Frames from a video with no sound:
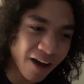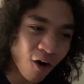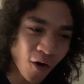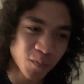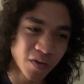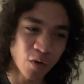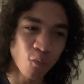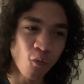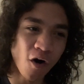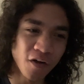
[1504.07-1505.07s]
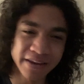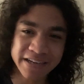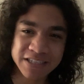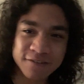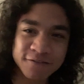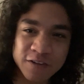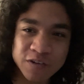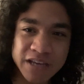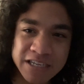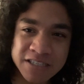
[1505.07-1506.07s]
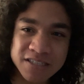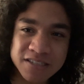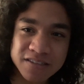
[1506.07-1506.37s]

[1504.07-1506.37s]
arm on the wall. That didn't feel nice.